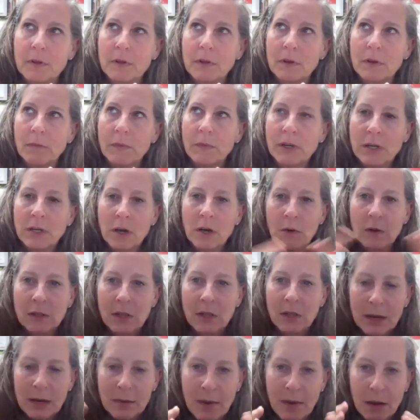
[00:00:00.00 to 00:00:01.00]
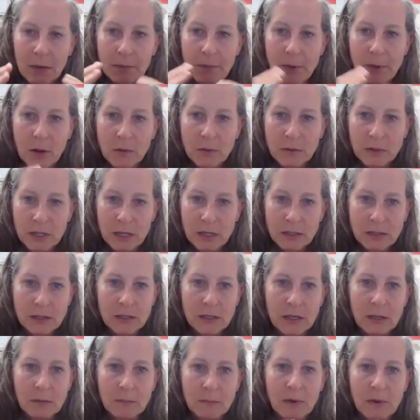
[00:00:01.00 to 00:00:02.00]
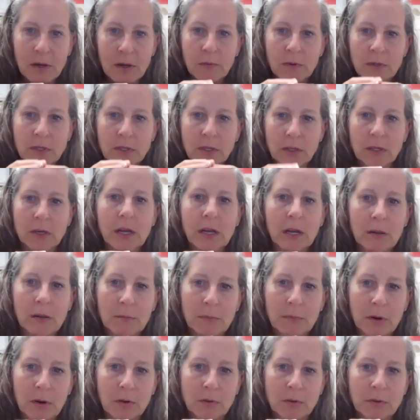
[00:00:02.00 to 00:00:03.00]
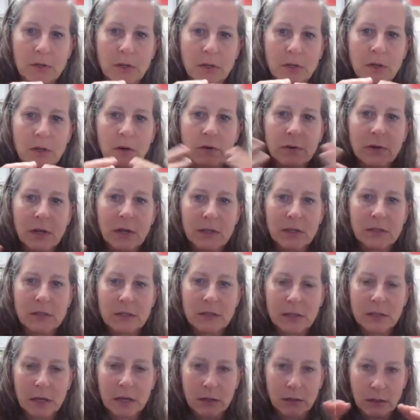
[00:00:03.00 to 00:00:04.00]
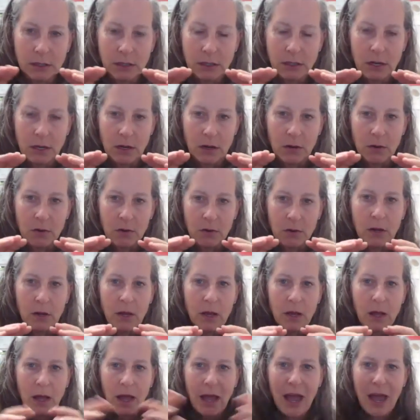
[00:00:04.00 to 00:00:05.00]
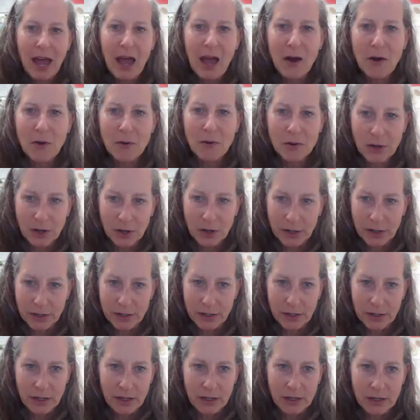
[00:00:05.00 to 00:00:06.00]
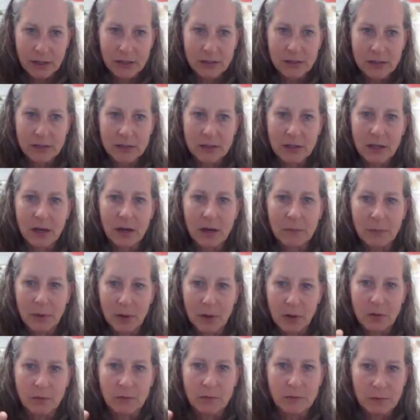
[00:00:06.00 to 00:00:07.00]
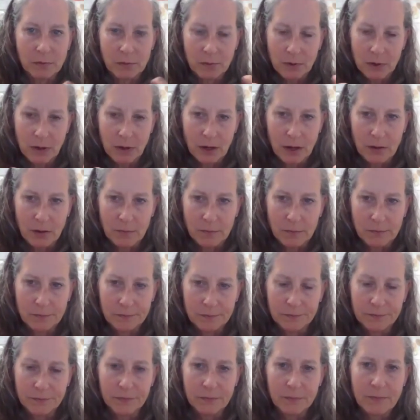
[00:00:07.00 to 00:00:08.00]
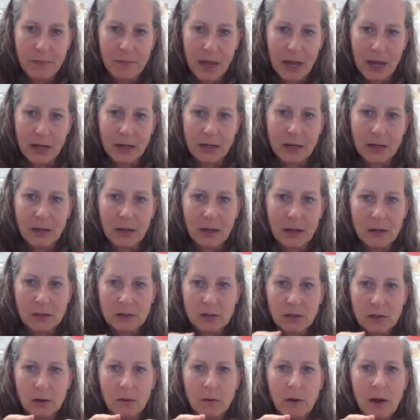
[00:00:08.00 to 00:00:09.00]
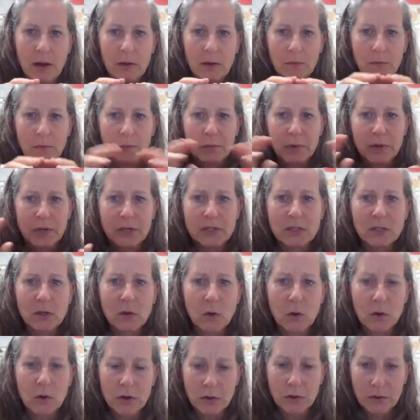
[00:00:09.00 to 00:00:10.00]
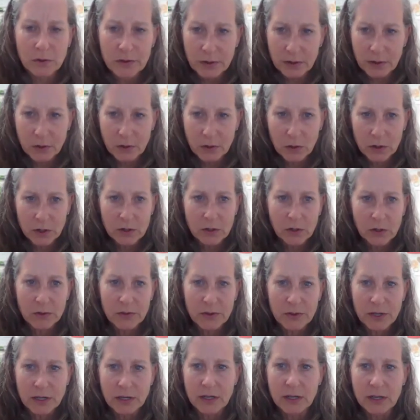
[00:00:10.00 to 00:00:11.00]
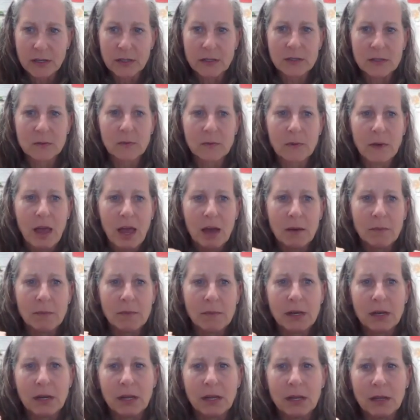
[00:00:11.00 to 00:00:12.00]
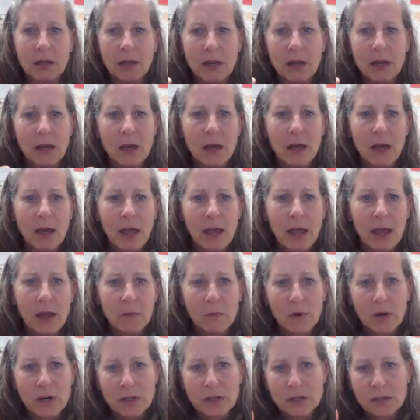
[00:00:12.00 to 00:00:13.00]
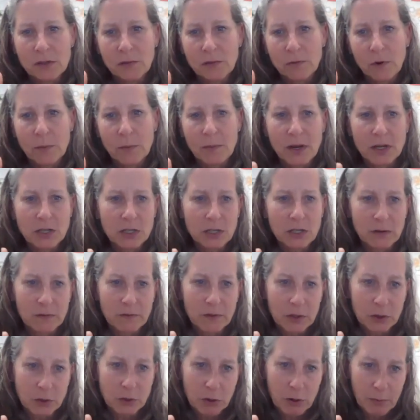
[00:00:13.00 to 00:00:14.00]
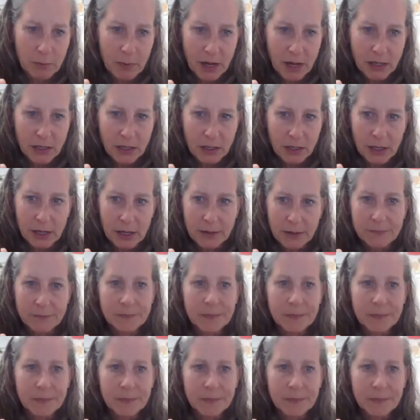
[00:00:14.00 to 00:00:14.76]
we know a lot about bone density, but when you look at a bone, you don't necessarily know how good is the bone made. So what is the cortical thickness? How many, and what is the formation of the trabecula